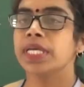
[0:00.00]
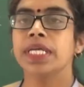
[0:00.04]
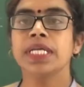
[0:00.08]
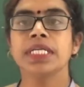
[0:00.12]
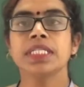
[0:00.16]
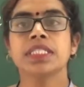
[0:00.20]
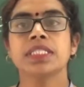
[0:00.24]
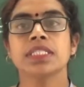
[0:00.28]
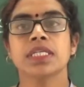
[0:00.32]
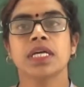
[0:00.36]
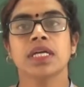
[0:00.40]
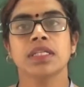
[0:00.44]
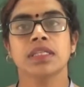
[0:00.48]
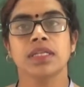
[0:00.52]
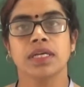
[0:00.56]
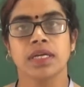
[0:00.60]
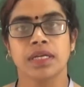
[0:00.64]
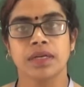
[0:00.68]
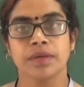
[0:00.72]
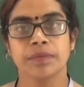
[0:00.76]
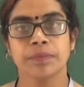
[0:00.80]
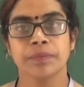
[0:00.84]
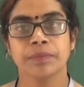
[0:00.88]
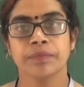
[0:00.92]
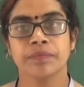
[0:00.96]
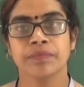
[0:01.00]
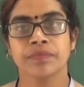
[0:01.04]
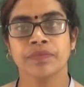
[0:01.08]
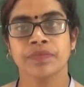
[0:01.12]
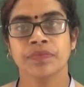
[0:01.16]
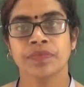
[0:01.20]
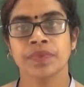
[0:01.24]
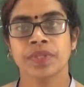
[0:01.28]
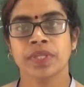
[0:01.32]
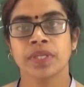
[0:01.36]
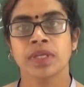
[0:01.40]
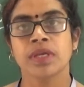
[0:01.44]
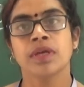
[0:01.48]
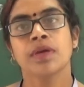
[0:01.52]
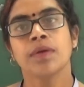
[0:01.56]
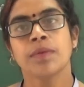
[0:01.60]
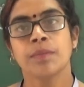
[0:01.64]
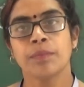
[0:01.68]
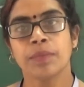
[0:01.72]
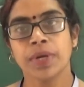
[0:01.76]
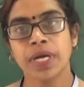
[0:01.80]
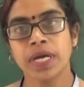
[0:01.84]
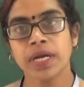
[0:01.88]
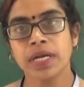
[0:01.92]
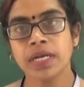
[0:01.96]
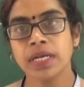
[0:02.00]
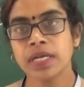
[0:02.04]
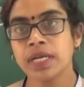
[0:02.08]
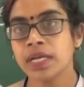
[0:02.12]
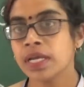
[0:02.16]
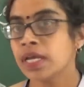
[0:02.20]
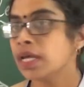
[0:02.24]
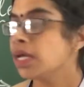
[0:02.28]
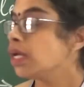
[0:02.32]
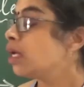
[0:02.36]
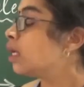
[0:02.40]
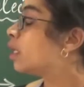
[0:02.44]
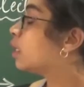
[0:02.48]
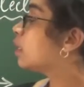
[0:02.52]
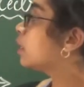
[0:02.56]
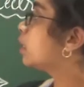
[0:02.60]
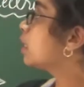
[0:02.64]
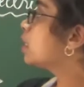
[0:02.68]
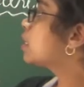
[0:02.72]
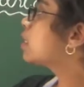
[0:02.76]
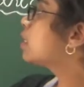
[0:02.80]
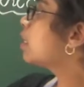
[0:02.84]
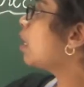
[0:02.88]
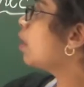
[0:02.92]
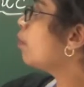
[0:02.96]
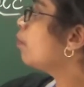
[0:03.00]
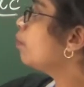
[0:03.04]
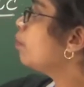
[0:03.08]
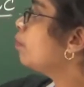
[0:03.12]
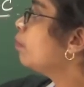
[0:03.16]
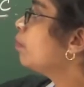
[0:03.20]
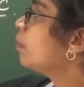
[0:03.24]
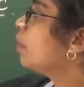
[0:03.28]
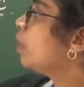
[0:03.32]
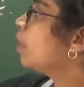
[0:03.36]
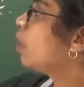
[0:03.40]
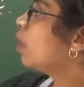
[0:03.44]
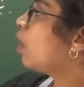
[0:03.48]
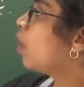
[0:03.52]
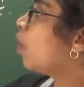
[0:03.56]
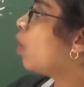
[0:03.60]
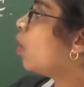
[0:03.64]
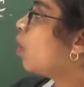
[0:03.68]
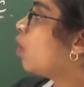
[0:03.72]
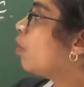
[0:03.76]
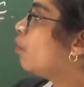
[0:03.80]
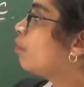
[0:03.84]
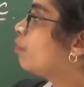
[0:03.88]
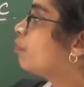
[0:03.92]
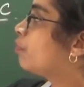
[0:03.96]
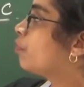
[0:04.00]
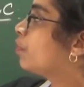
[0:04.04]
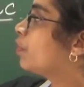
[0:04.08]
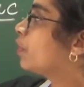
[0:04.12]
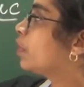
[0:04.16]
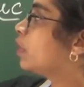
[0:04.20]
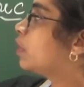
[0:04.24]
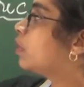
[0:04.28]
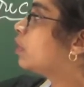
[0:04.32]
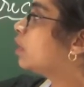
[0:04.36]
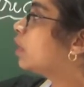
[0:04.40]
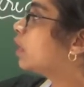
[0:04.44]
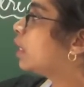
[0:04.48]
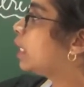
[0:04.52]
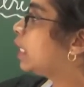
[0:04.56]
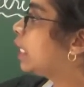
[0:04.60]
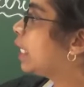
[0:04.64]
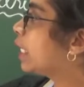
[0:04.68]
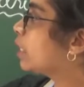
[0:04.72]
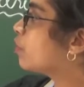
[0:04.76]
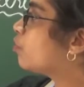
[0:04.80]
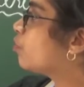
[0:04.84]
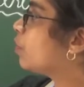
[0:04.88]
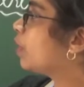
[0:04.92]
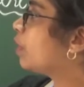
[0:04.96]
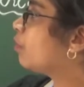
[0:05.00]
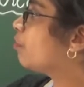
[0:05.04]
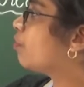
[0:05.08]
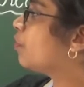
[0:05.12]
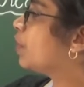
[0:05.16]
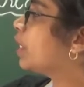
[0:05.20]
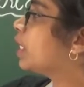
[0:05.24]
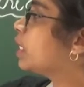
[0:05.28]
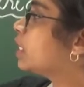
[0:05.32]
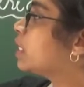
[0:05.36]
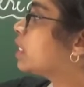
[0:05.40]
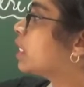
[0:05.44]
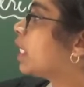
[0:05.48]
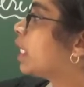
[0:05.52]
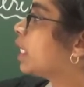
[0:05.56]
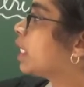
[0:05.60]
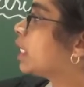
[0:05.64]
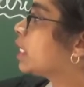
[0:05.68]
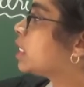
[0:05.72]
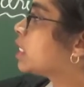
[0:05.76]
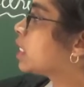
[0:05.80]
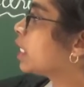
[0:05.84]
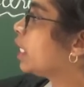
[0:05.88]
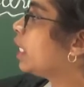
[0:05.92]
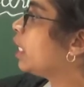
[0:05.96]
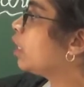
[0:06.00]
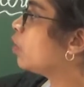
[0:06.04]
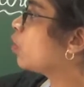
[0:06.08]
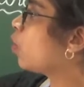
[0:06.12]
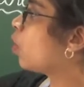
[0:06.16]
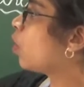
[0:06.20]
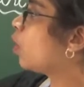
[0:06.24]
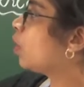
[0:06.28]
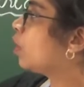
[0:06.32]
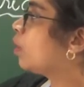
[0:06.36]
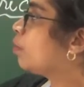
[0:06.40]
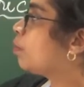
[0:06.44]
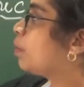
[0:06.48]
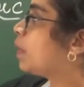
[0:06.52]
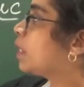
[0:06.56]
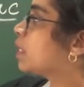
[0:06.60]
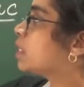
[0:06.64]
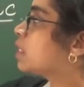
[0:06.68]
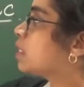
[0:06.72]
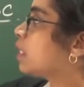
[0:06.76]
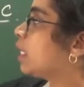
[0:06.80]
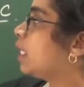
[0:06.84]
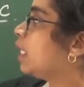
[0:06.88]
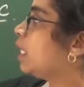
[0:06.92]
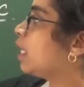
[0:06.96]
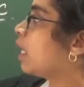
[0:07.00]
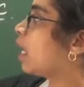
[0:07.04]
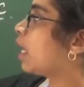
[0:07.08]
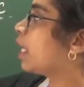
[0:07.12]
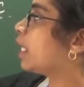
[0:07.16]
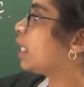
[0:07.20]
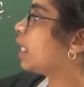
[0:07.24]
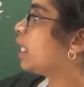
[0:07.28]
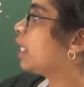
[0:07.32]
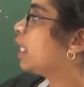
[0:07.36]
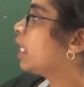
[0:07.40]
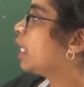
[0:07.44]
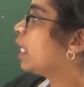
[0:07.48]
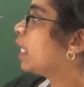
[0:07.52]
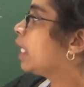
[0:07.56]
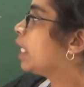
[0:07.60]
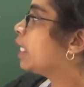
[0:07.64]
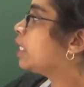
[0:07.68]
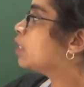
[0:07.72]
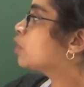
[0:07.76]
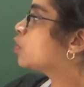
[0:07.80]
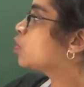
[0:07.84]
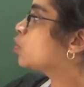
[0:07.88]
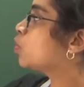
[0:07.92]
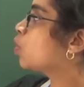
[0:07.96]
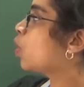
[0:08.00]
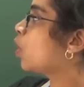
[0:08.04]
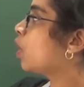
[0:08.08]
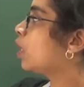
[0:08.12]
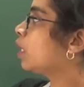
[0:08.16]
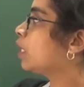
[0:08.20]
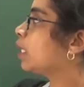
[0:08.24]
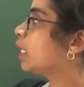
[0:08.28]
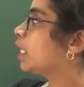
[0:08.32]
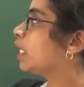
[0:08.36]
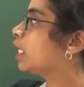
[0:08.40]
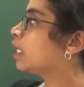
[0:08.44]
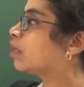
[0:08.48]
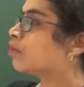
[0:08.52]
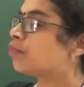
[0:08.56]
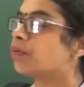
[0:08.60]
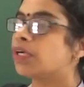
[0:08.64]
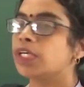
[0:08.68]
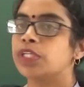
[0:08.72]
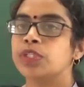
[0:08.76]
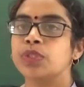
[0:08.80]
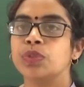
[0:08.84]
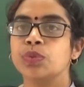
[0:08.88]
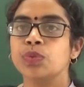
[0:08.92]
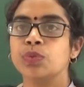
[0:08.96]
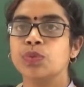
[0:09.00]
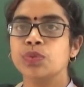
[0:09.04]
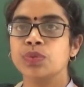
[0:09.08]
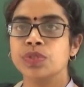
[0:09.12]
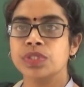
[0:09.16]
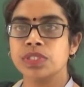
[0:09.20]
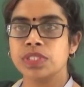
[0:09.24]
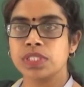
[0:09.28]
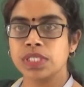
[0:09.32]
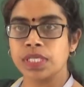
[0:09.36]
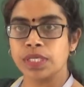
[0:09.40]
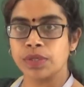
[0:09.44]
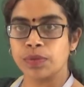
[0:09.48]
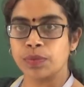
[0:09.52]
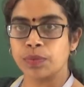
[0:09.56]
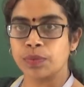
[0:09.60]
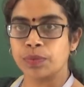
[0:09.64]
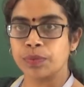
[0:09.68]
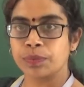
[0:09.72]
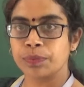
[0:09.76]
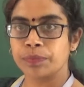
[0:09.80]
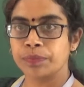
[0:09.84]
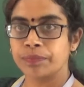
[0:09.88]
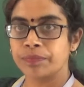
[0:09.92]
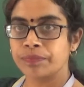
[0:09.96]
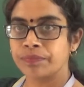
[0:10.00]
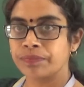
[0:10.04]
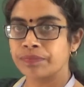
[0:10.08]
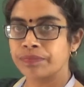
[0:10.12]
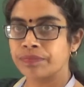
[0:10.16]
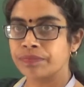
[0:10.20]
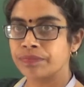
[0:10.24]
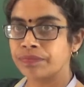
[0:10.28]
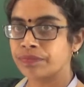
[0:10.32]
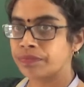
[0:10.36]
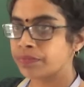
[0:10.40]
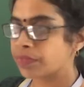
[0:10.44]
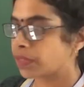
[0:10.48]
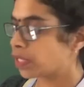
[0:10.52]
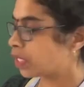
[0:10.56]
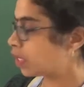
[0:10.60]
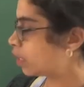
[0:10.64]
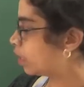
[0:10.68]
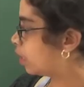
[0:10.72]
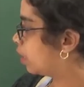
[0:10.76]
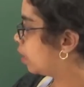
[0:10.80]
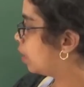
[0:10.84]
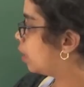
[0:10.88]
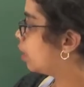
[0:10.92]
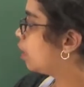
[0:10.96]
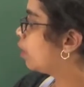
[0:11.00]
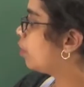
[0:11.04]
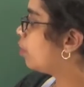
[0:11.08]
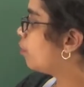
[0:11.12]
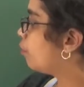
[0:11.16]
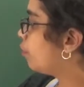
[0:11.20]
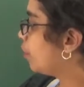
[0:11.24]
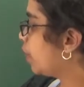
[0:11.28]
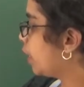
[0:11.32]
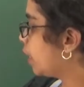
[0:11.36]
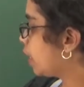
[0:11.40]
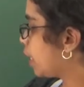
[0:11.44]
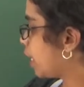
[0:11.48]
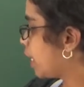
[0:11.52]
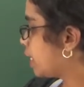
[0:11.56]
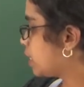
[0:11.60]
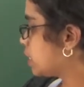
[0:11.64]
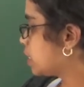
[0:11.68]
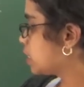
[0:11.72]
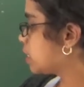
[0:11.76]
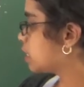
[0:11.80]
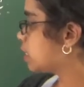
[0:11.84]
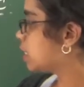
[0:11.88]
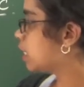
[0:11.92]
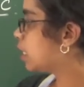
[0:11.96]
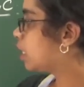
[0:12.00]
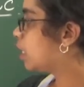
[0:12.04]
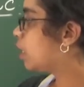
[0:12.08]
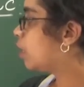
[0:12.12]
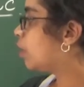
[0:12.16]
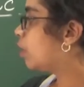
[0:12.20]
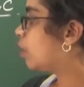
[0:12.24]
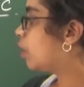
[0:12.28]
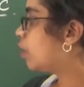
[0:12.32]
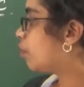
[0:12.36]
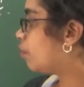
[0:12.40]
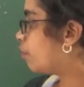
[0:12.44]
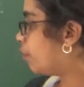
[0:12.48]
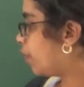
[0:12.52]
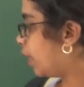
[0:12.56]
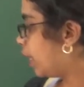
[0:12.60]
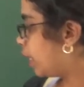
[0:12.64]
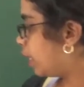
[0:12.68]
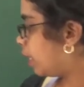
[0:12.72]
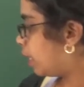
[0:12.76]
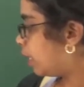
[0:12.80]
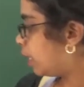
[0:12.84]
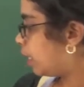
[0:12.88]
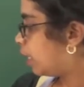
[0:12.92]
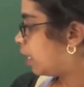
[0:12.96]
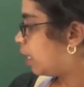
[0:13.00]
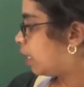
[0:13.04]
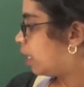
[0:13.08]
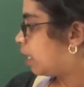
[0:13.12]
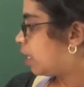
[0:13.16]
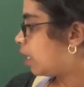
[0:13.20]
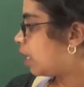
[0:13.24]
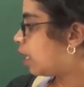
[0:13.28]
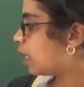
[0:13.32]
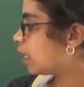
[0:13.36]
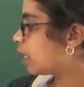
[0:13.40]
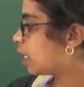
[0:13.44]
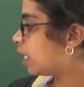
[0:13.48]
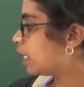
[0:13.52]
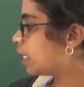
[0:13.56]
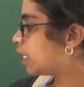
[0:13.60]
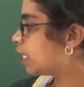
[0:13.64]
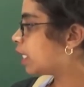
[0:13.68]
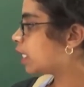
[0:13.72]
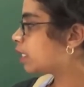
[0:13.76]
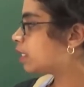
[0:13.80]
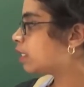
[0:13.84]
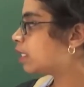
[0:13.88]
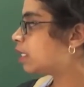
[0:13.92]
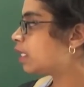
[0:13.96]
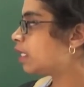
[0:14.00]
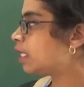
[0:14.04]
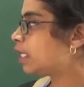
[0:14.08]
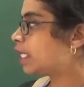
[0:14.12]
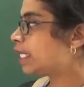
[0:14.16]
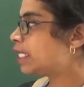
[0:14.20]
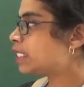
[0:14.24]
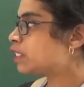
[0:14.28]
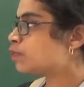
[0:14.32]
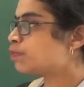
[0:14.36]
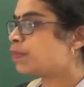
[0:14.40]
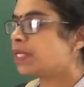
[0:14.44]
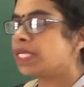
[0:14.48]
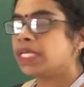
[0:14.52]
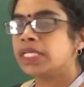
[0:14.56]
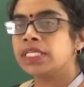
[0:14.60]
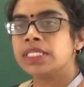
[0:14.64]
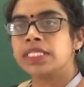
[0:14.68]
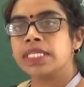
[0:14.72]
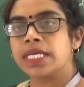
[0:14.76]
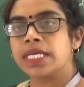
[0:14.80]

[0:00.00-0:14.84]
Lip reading: each other. But the sum of the electric fields, that is E0 plus EI, is not equal to 0. Whereas when a conductor is being